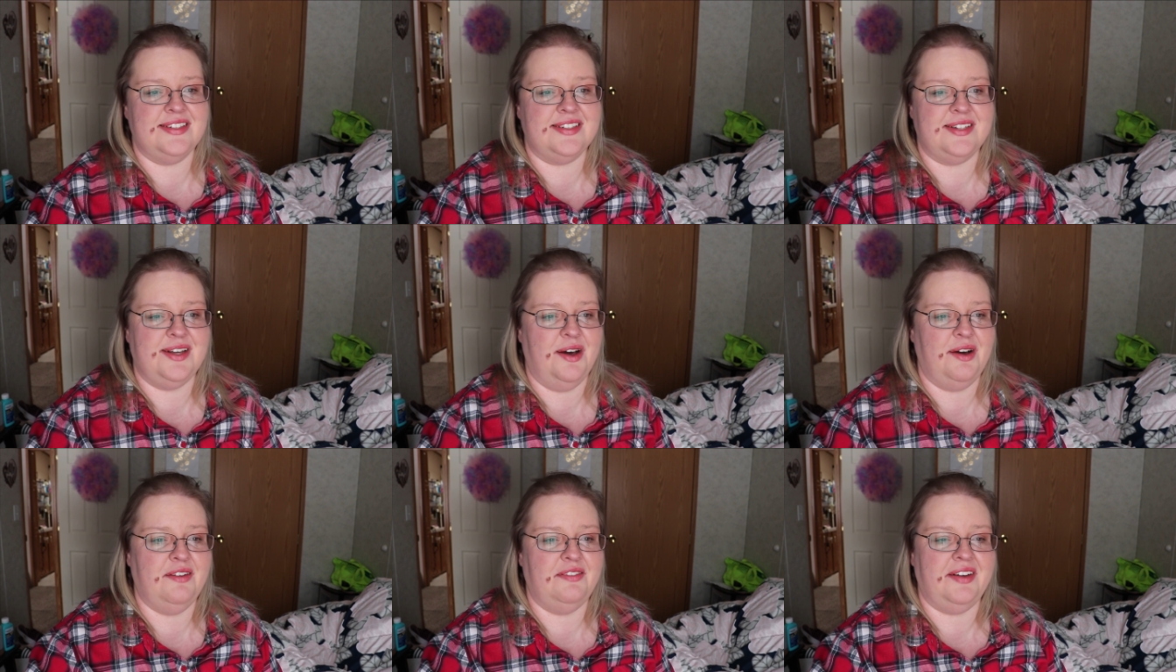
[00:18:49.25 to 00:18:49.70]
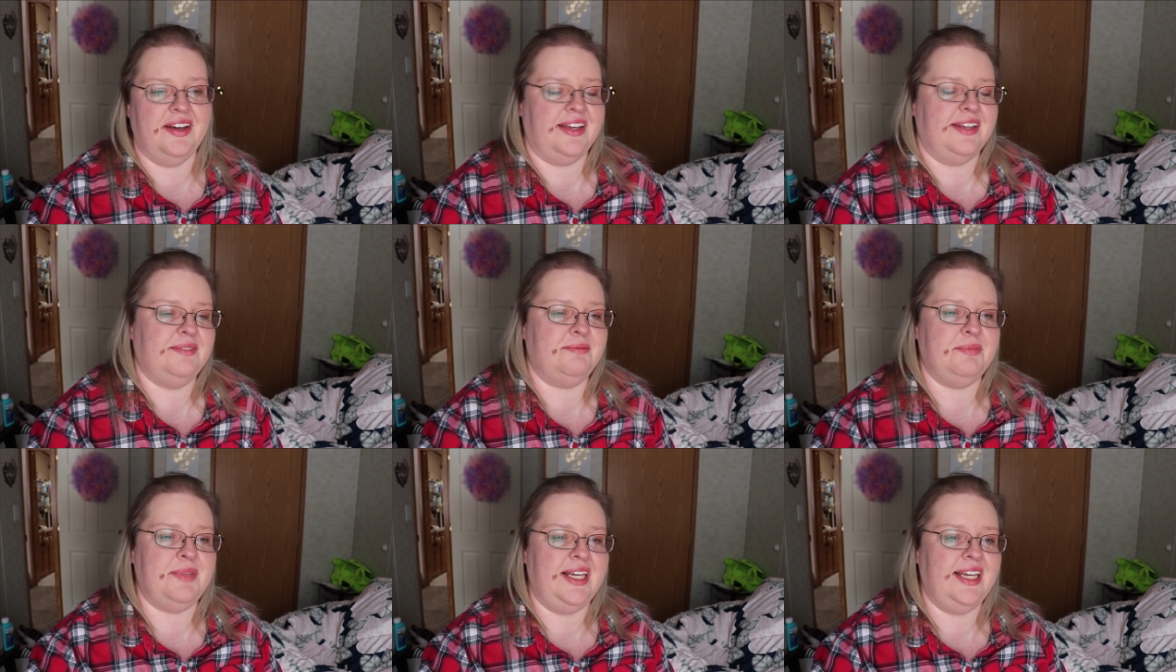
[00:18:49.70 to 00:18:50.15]
So if I
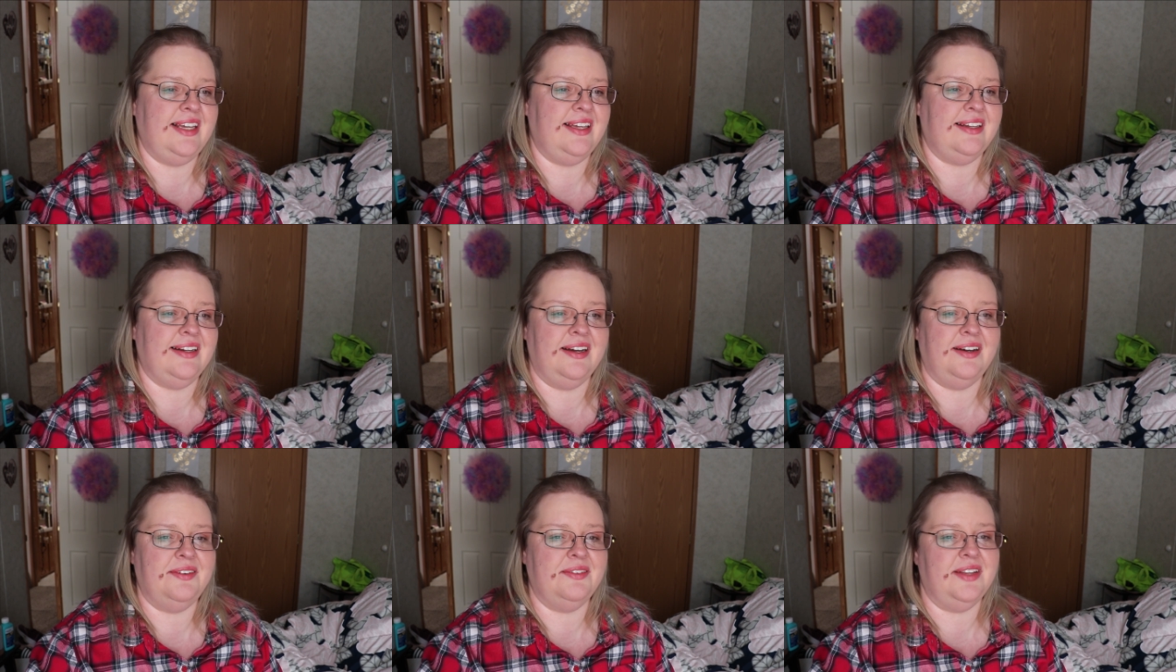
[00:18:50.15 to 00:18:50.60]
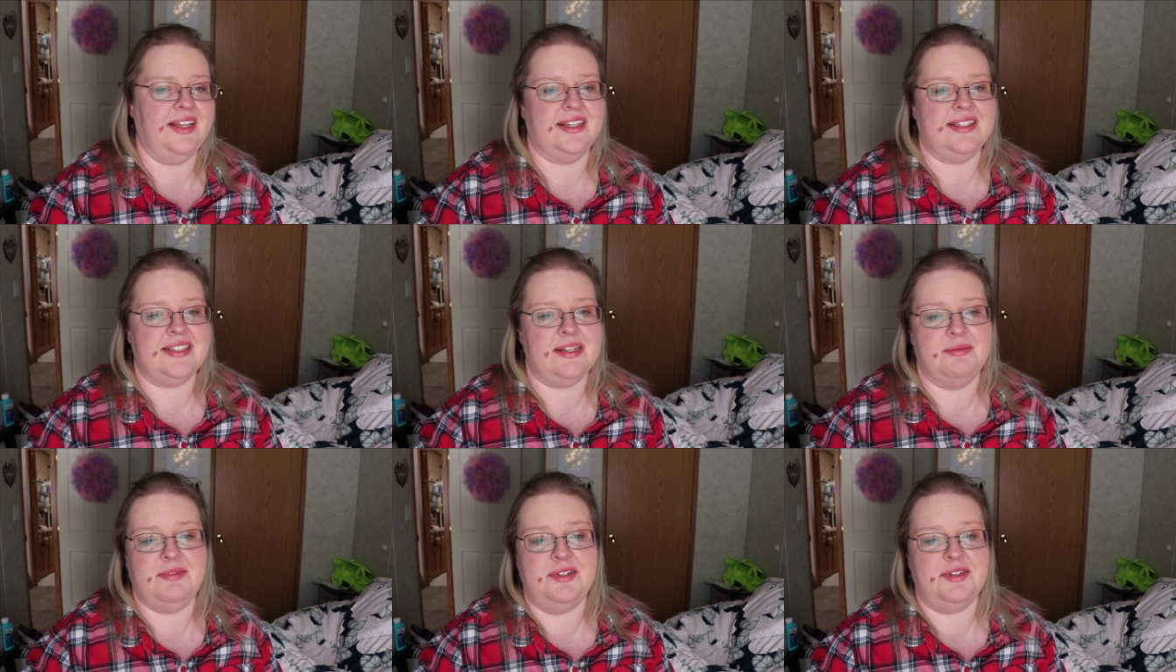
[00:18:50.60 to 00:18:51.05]
can be, you know,
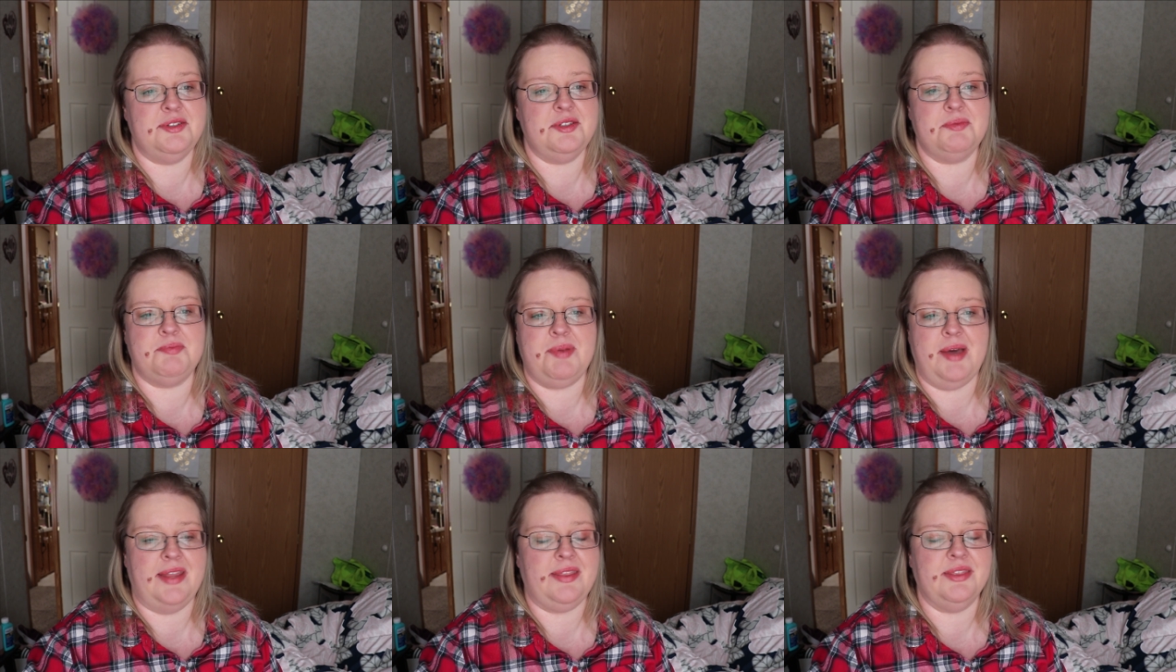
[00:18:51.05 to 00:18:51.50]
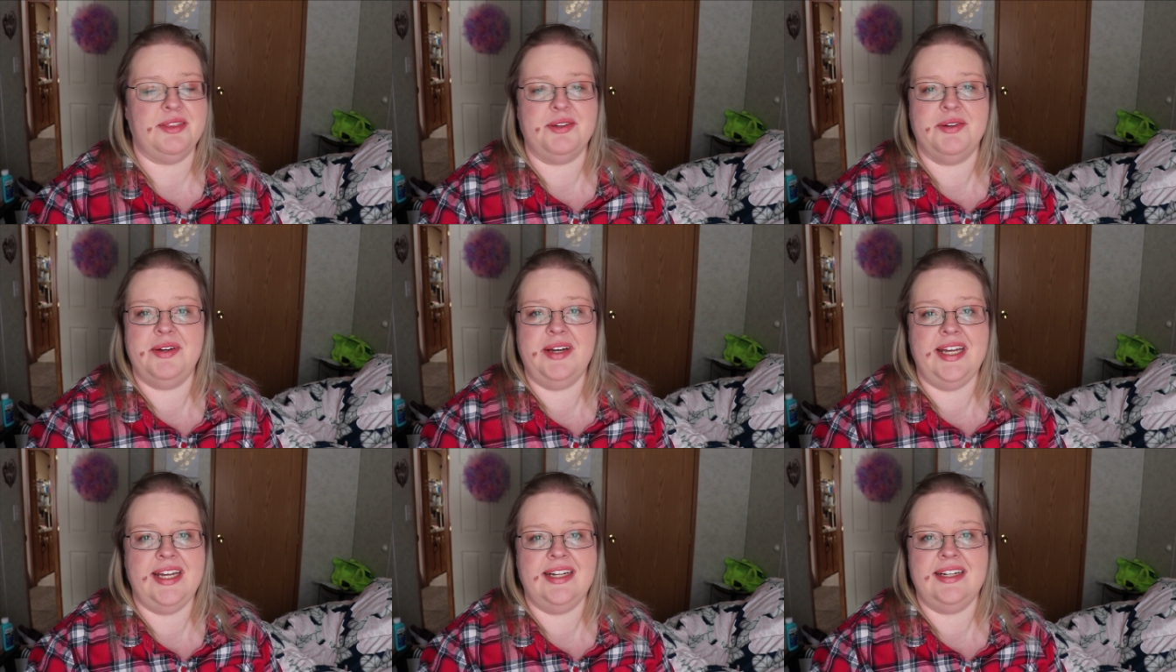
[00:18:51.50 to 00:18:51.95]
like someone who's been
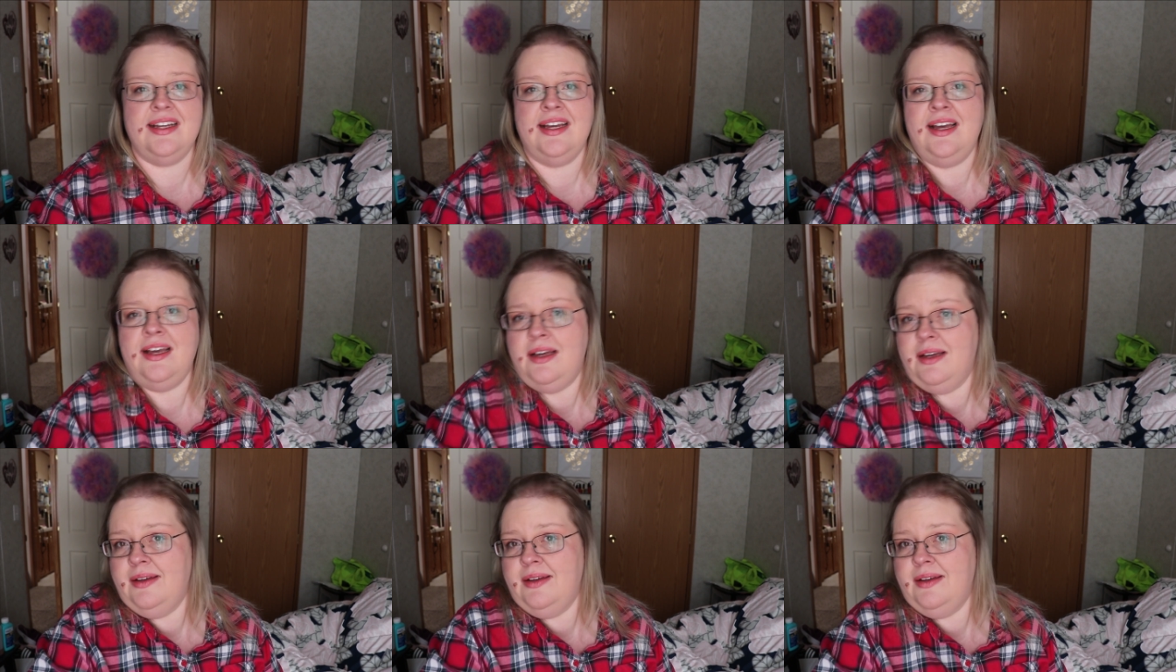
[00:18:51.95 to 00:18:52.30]
through it,